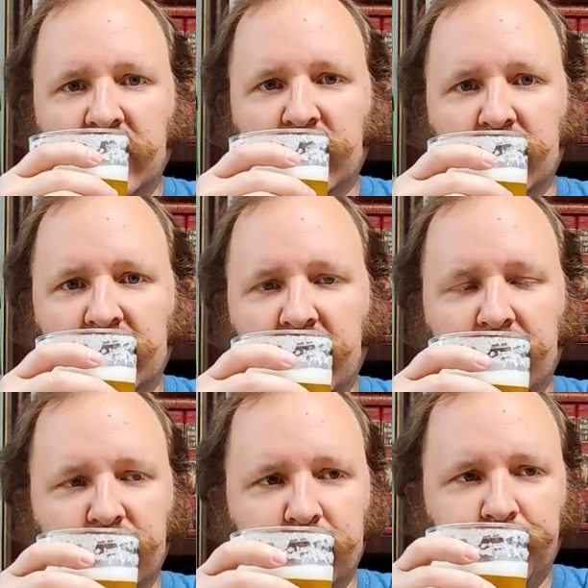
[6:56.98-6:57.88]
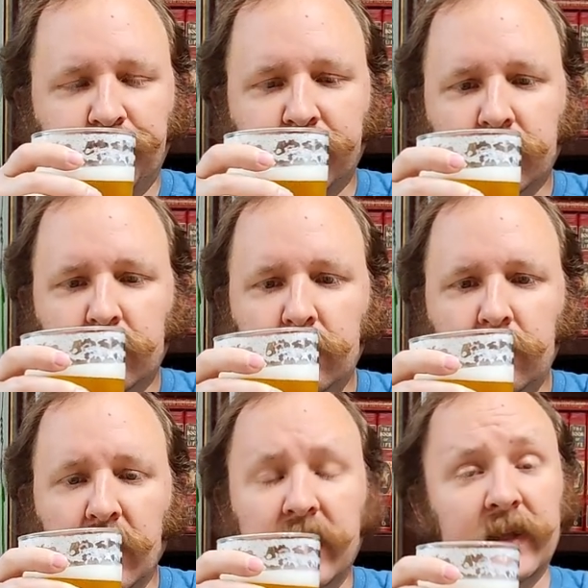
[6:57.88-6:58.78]
That's good stuff.
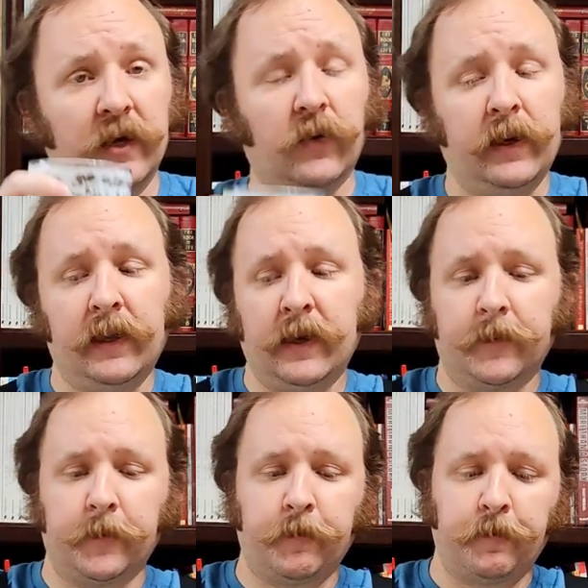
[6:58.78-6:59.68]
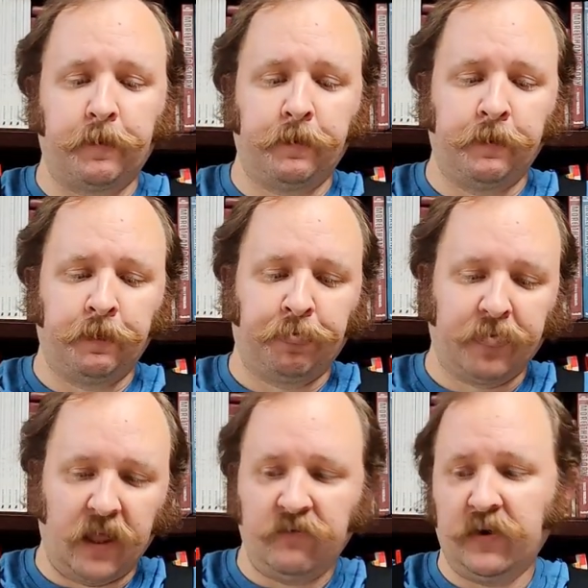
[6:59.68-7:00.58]
I like that quite a lot.
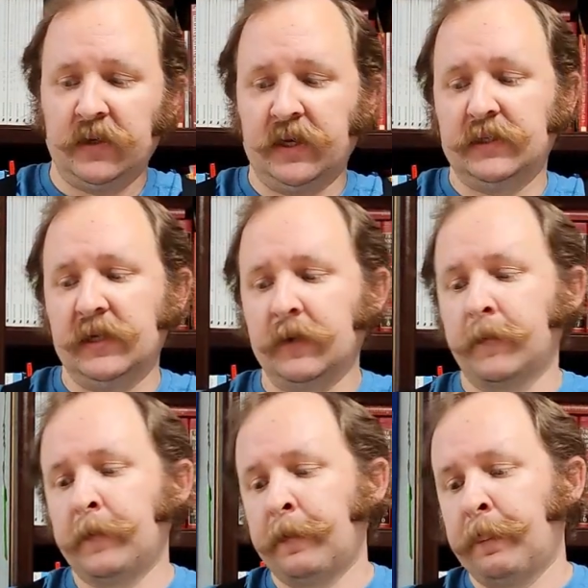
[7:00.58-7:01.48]
Very tasty.